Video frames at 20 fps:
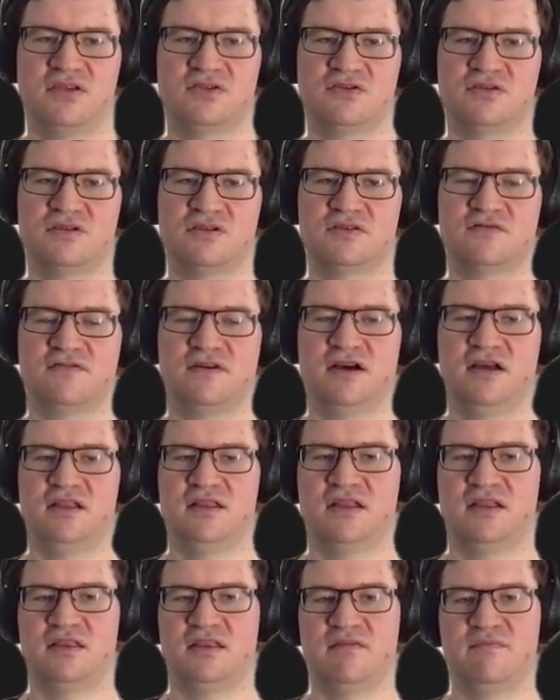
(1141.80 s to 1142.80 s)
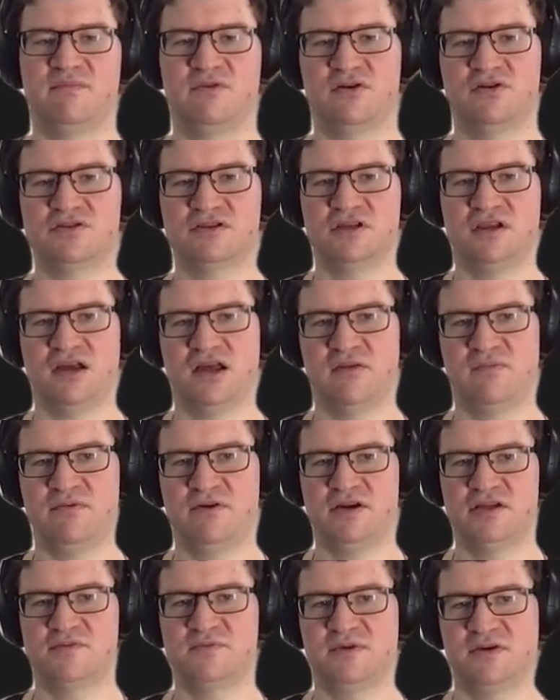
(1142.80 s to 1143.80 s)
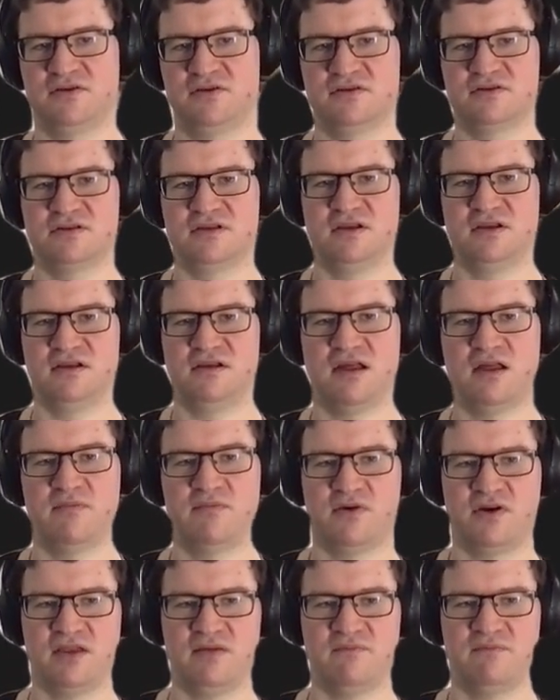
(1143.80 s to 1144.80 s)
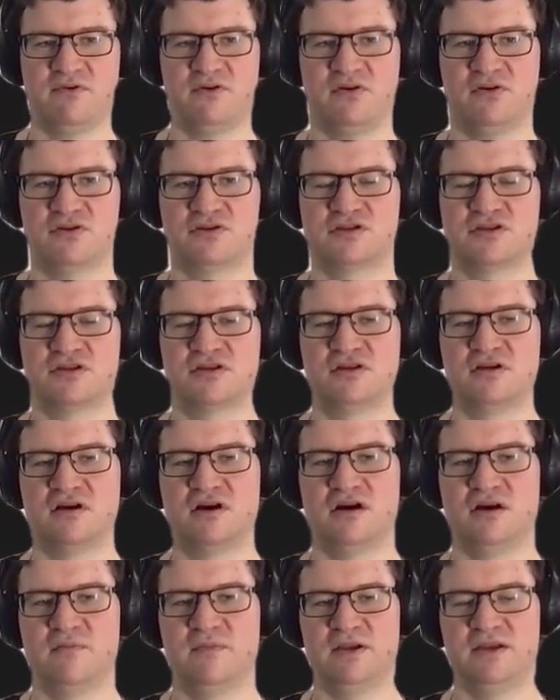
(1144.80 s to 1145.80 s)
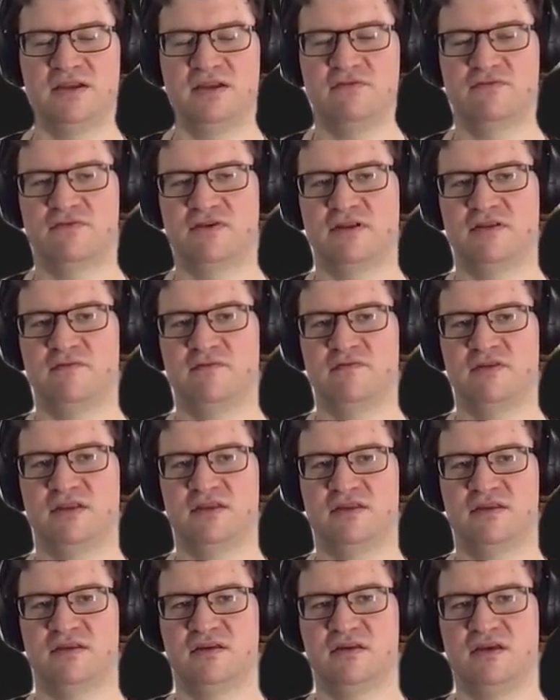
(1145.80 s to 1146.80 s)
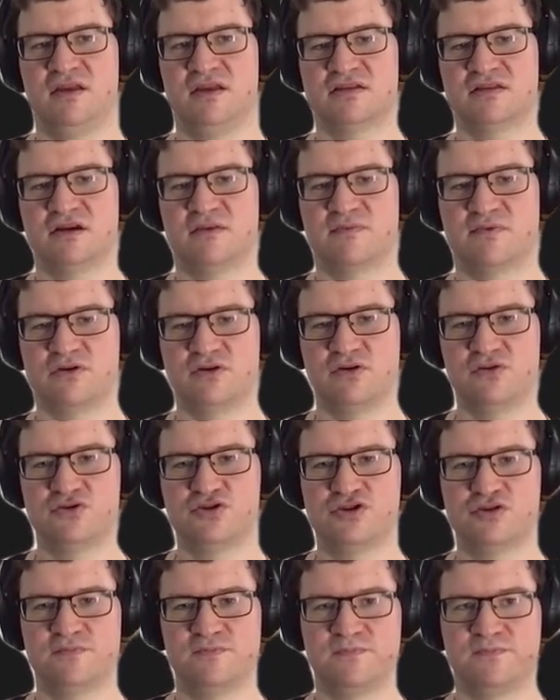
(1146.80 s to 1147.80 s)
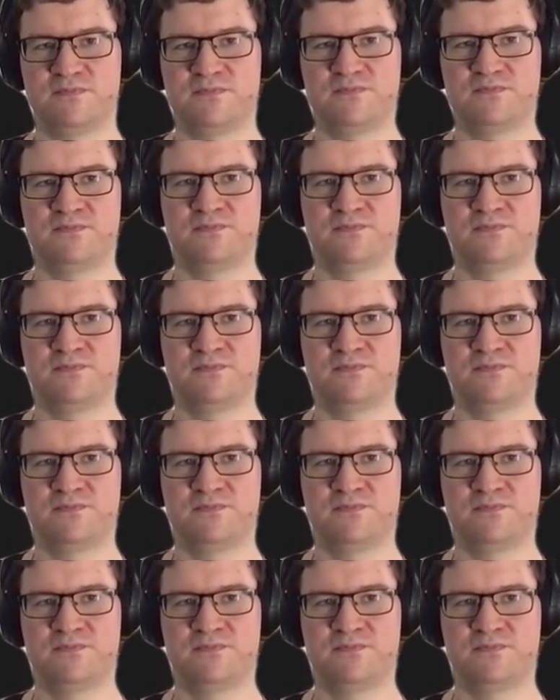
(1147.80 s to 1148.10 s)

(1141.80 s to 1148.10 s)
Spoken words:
resource file that imports the libraries, because the library imports are a bit different with each approach.